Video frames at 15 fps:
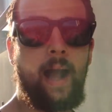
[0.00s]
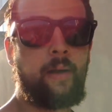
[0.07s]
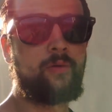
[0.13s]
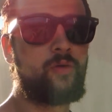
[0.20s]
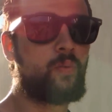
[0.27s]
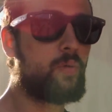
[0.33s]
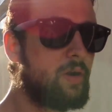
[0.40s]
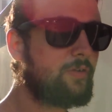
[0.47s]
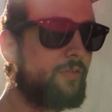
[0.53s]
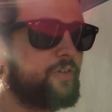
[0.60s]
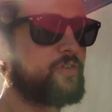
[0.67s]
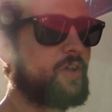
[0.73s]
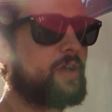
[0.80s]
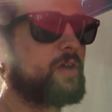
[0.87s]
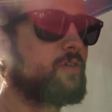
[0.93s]
I was worried
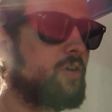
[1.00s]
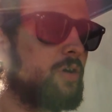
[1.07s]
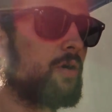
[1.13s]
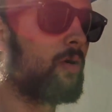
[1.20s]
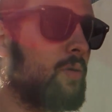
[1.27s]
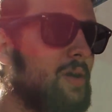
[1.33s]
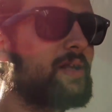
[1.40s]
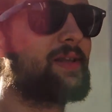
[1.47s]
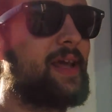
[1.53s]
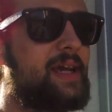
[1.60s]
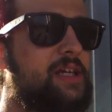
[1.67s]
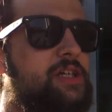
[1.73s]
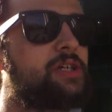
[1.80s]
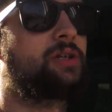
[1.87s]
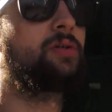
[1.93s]
for a second because our
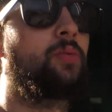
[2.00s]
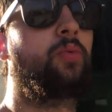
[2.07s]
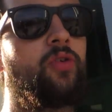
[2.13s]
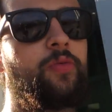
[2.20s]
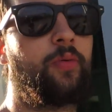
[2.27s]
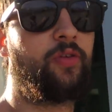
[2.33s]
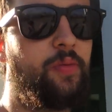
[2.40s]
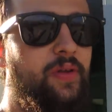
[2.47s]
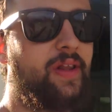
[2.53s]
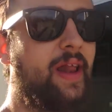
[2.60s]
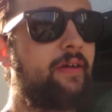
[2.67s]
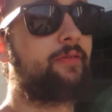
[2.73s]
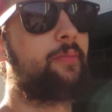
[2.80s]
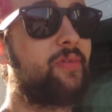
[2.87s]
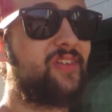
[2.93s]
orientation was supposed to be
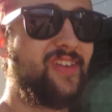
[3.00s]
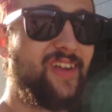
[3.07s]
today from